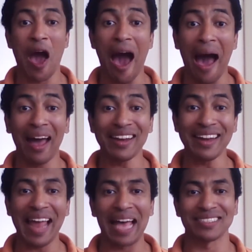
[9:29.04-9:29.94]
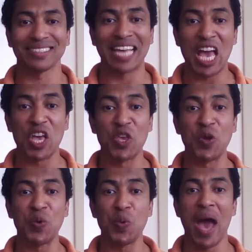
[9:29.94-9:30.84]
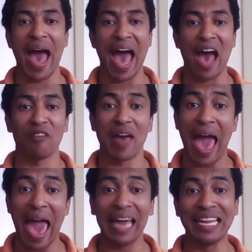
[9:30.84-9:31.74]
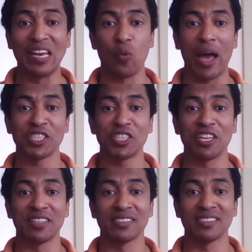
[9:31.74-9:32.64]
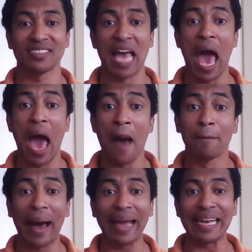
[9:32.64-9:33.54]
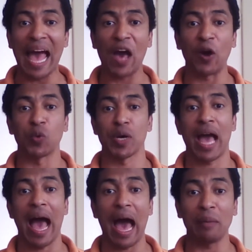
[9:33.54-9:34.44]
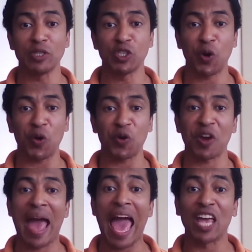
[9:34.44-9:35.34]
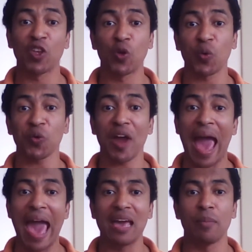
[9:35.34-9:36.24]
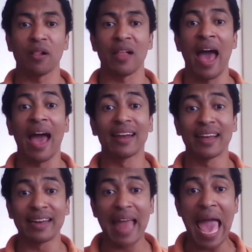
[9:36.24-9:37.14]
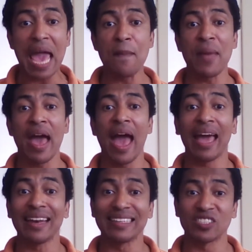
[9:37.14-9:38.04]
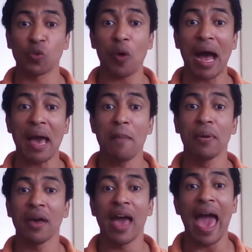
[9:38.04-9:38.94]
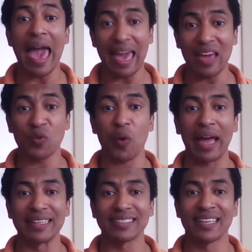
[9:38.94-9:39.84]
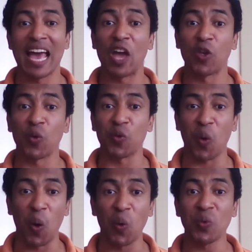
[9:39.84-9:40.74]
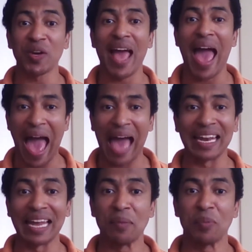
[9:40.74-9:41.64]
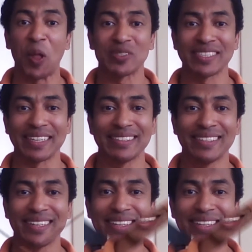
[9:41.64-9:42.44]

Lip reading: Unless you have any questions, by now I'm sure you're able to name, describe, and write your own anadiploses.